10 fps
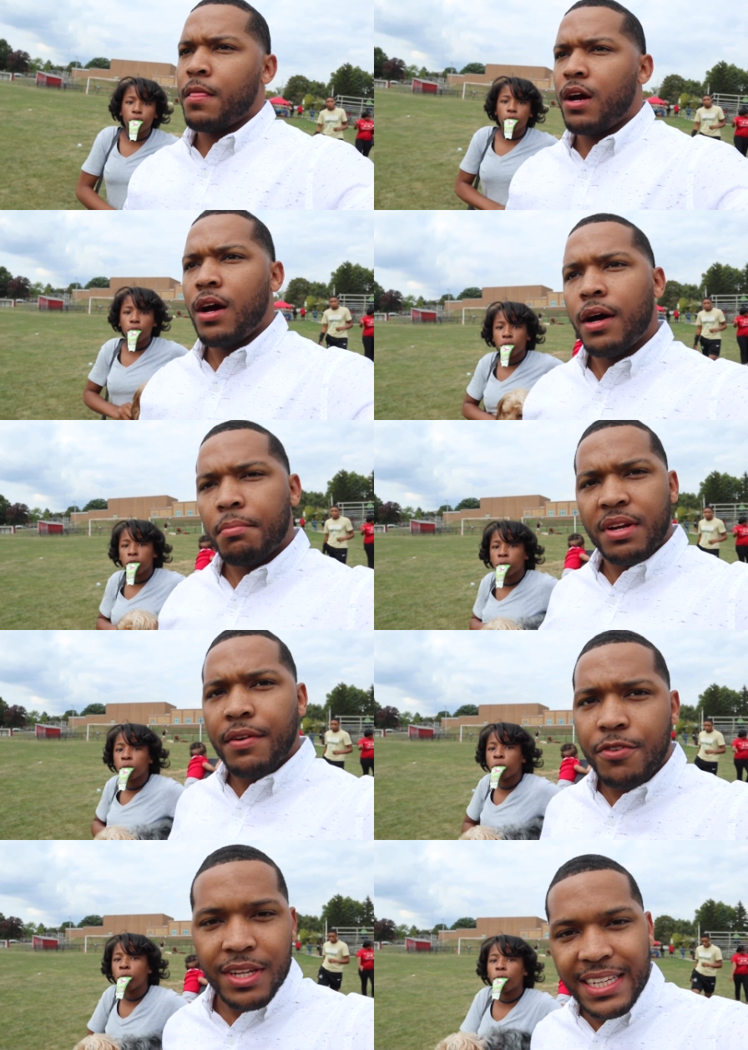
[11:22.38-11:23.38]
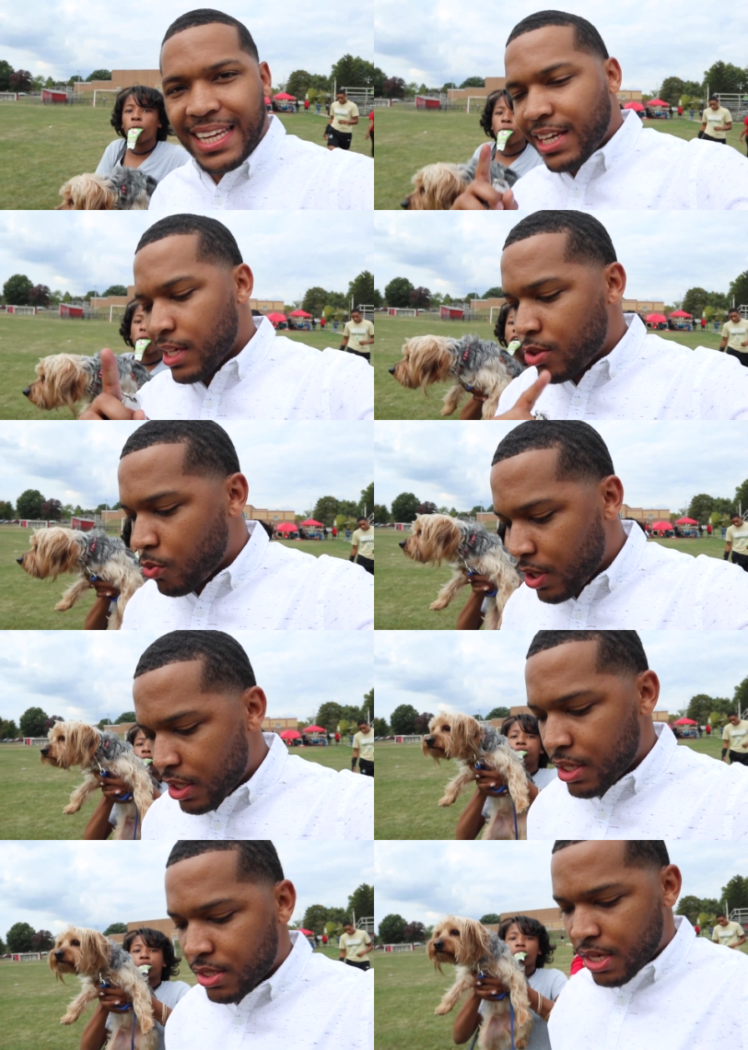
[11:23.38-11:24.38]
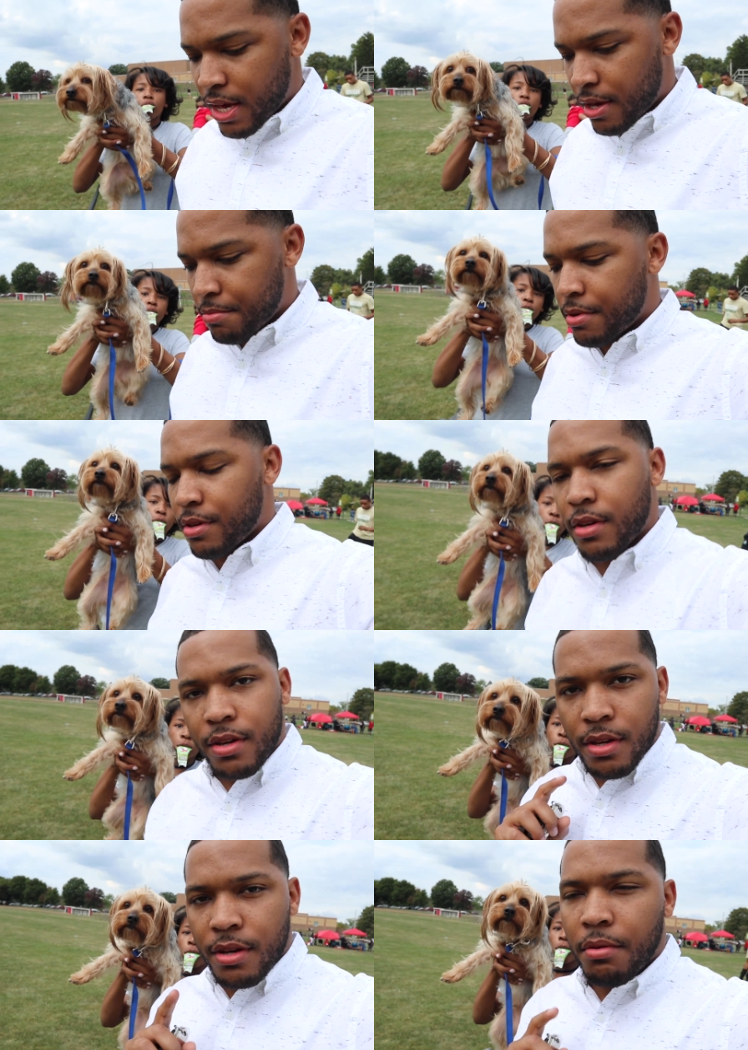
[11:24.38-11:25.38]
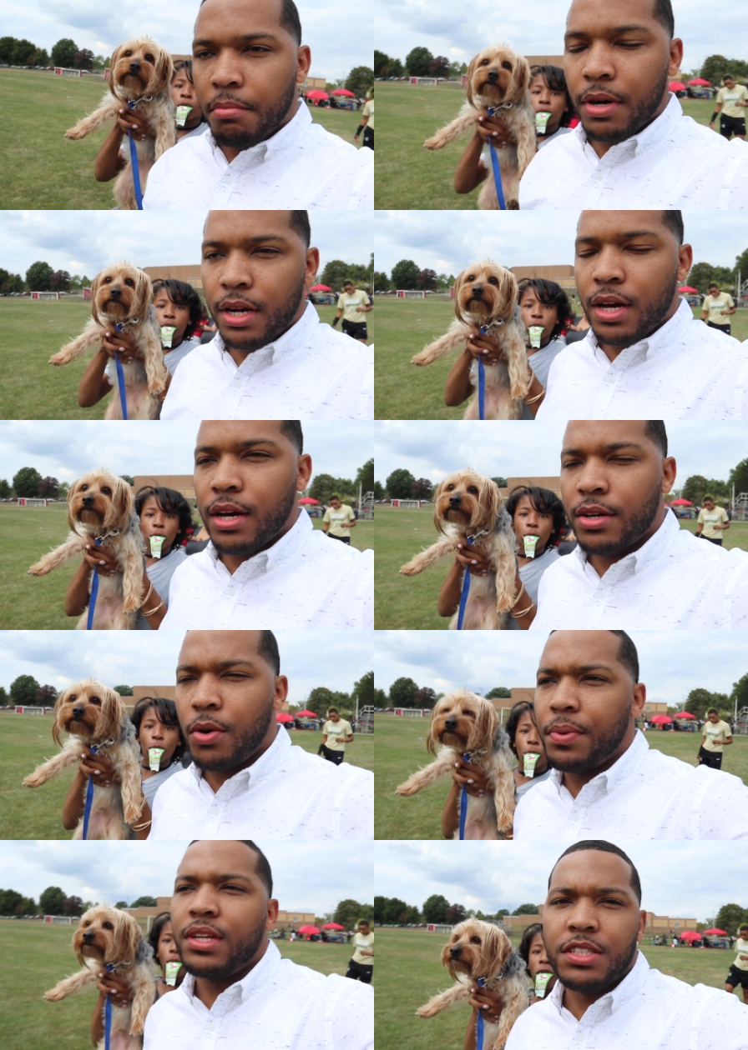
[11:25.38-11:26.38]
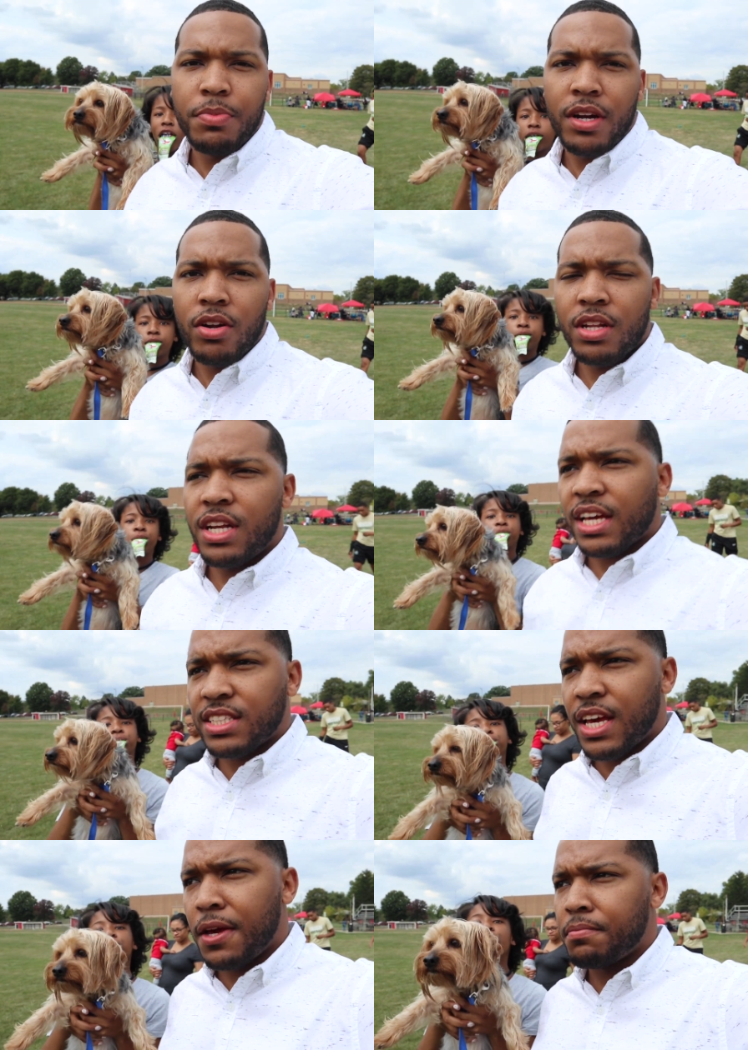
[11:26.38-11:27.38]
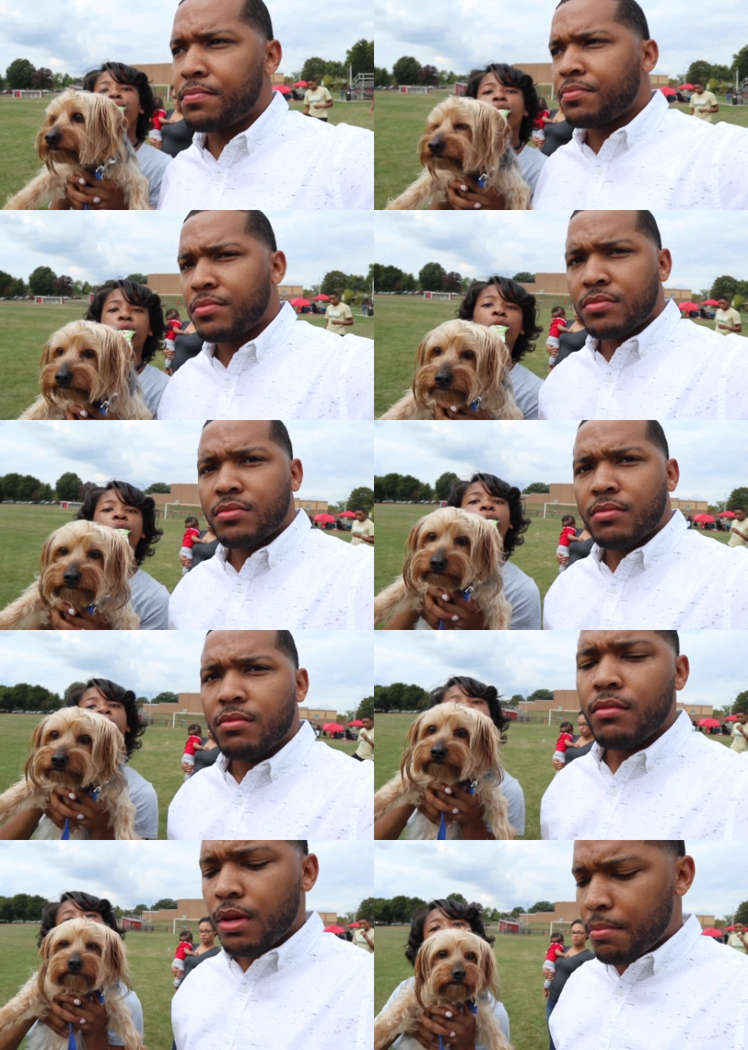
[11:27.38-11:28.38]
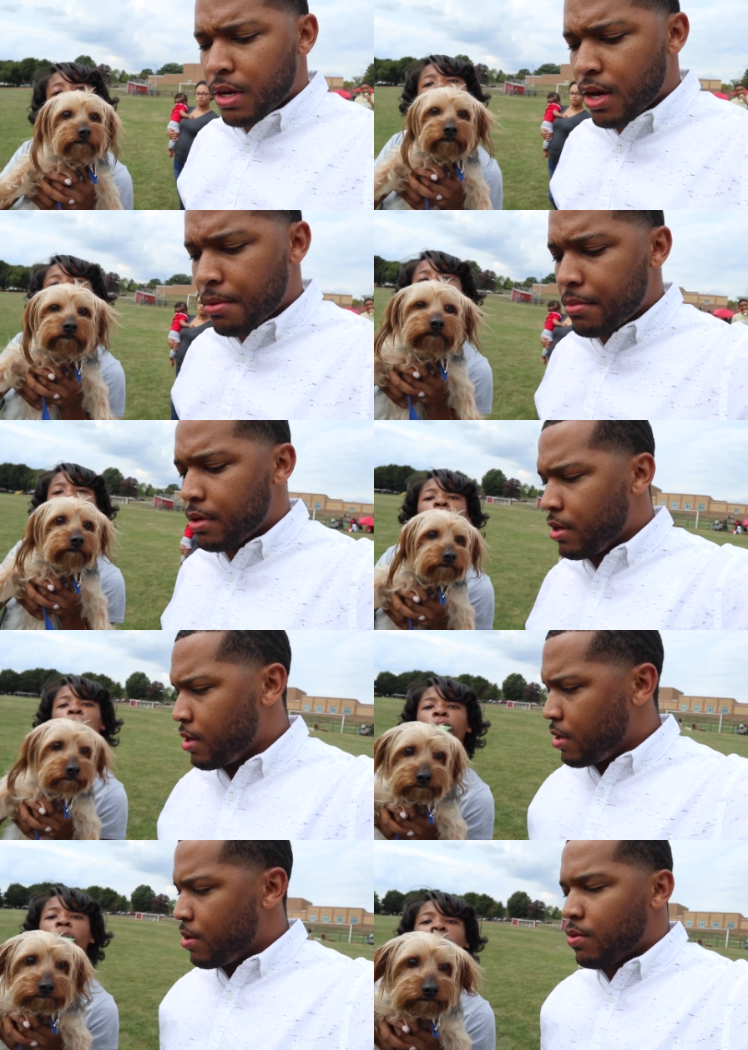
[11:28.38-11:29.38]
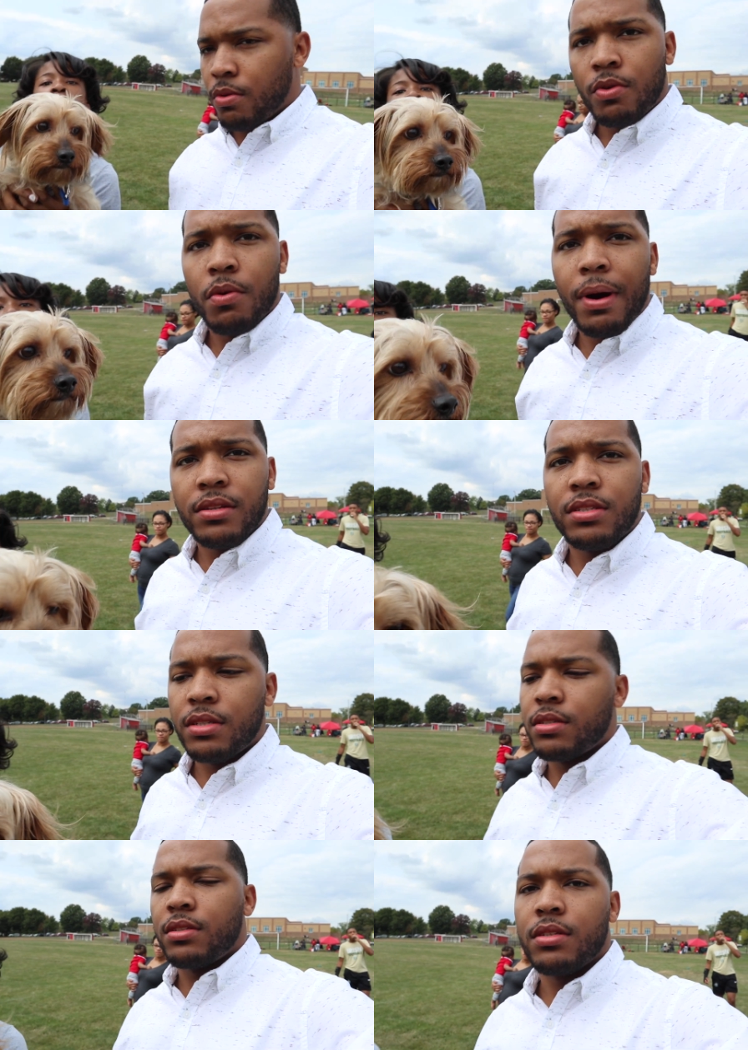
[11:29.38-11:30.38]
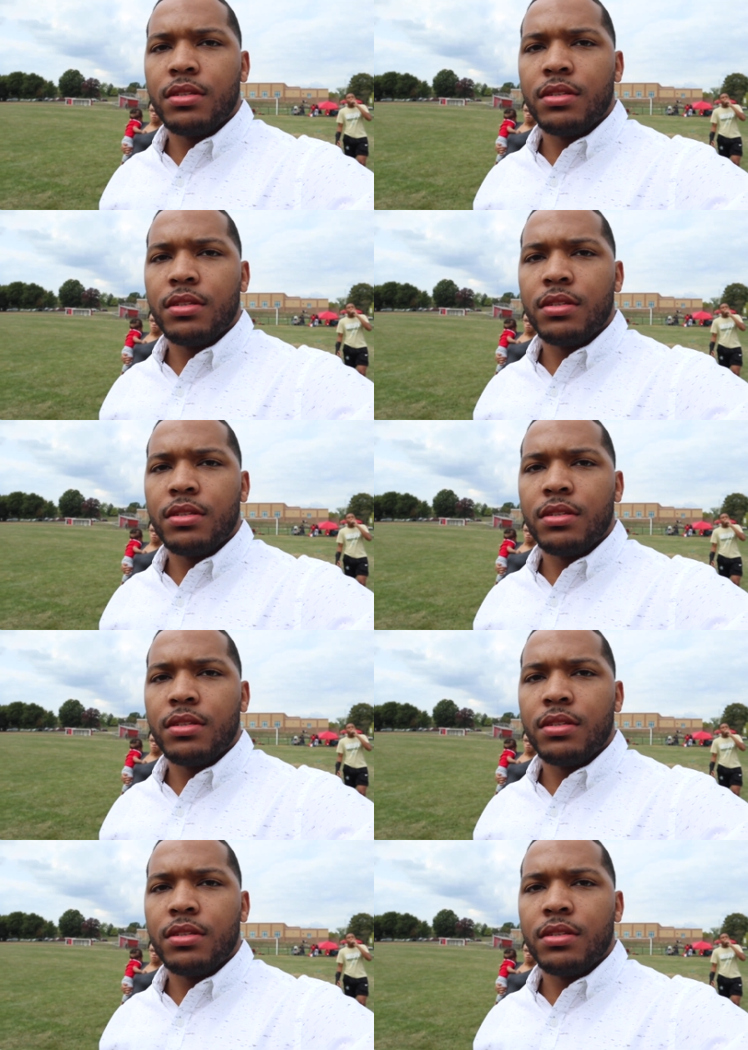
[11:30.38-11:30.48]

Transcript: Uh, my nephew, he didn't get the win this game, but I uh, hope he does better on the next game. But um, we're about to